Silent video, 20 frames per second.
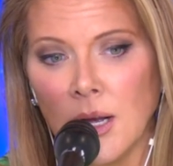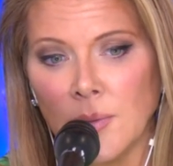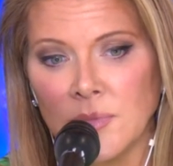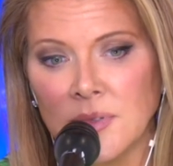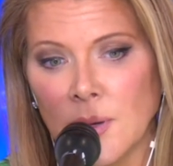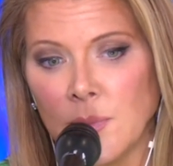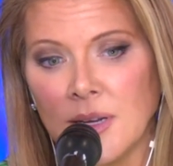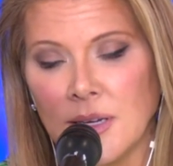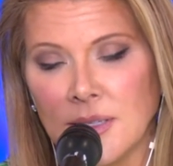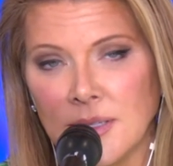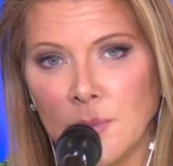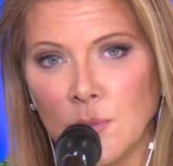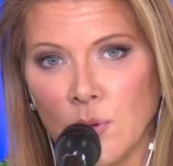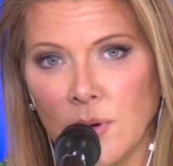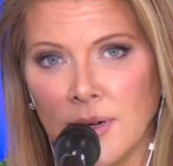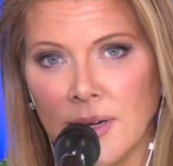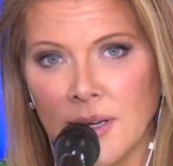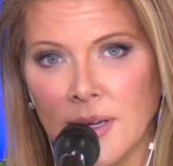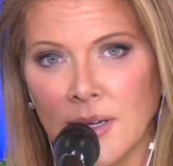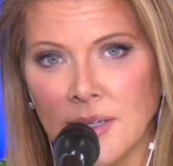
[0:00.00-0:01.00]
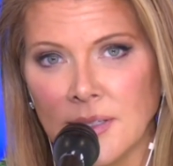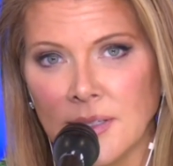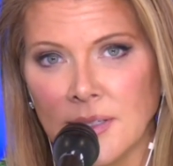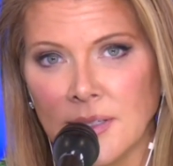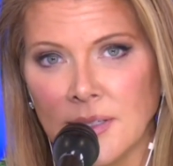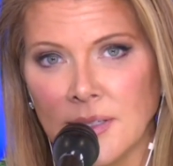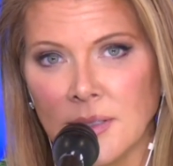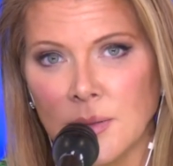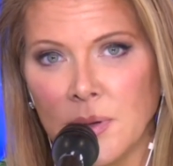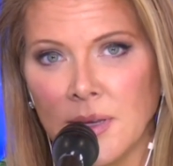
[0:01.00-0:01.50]
somebody at some point has to
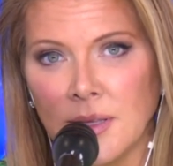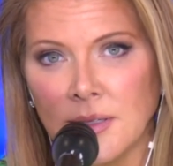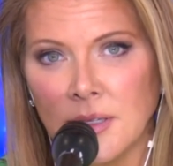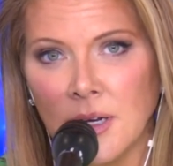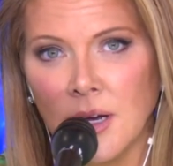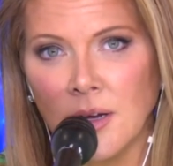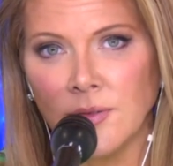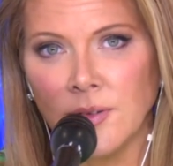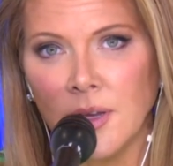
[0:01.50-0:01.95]
pay this off